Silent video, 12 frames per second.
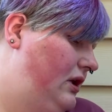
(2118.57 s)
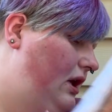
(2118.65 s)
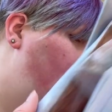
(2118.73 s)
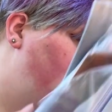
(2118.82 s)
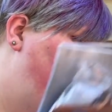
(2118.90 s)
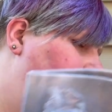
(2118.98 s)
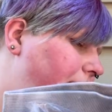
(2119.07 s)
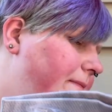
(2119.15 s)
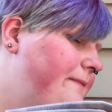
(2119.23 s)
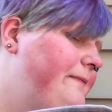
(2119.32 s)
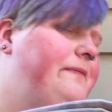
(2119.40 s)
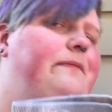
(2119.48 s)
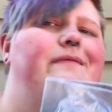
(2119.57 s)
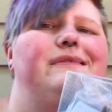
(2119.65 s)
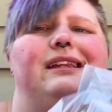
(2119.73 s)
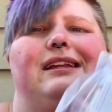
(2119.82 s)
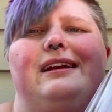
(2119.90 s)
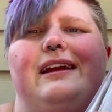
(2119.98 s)
Alright.
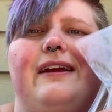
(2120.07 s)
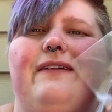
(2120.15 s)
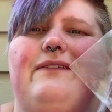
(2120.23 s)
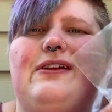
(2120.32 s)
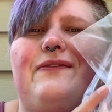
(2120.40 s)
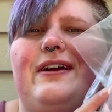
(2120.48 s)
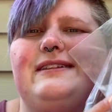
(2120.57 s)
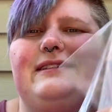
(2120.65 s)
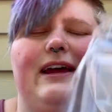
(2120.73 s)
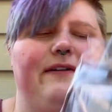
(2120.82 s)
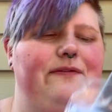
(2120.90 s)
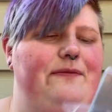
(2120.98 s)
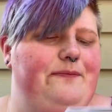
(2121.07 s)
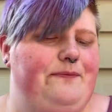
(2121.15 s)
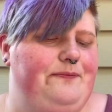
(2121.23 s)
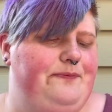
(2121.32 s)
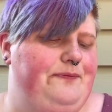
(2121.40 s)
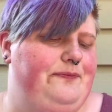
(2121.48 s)
Fun stuff.
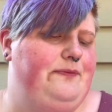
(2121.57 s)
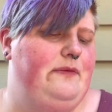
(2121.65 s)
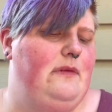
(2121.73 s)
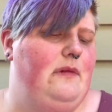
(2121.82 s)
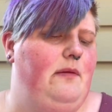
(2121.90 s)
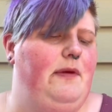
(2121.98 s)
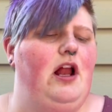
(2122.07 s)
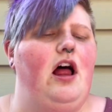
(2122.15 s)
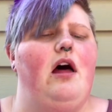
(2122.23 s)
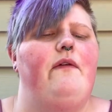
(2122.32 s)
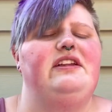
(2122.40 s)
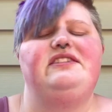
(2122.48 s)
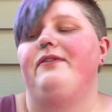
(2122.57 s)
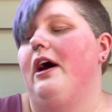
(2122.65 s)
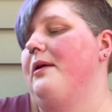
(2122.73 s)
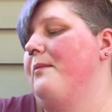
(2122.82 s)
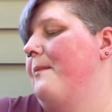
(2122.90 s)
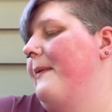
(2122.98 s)
I mean, all of it's
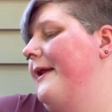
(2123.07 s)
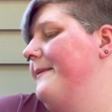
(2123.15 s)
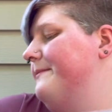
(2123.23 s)
fun, but.